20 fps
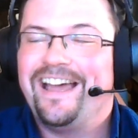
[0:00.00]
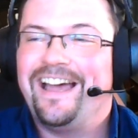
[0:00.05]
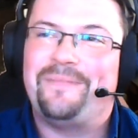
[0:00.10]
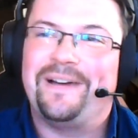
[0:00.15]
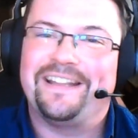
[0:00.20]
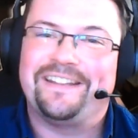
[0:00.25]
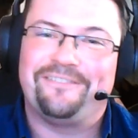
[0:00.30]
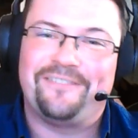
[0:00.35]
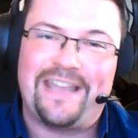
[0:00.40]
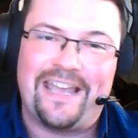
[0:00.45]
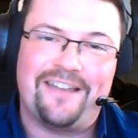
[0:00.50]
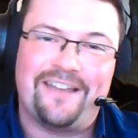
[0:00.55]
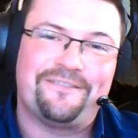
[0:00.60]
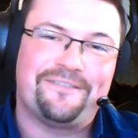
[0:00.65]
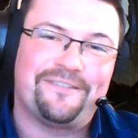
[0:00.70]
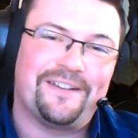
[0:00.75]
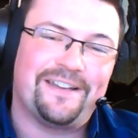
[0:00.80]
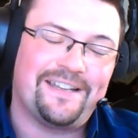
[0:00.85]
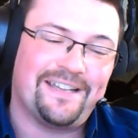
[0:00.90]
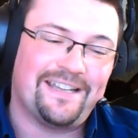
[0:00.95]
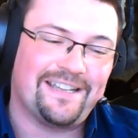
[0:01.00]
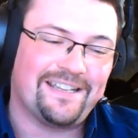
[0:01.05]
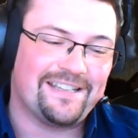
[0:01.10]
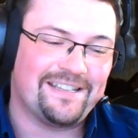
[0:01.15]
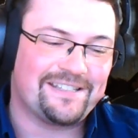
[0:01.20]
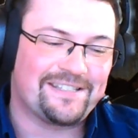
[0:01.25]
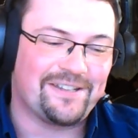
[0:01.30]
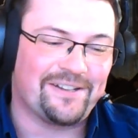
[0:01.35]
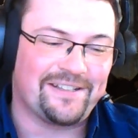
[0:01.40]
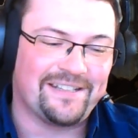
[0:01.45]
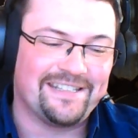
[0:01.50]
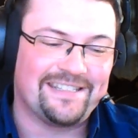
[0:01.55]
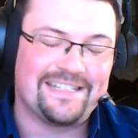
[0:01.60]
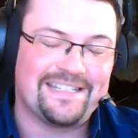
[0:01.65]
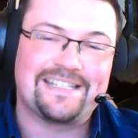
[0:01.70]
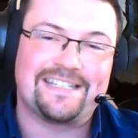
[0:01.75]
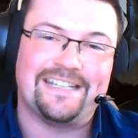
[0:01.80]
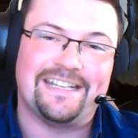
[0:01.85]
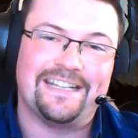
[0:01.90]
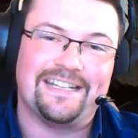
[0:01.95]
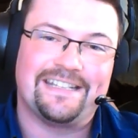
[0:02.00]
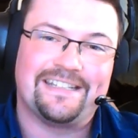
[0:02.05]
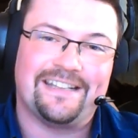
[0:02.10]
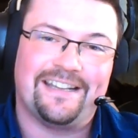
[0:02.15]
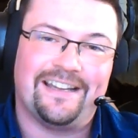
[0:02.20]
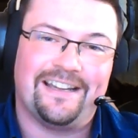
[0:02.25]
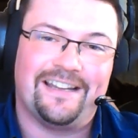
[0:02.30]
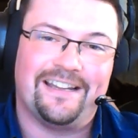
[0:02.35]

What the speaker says: But we have certain distinct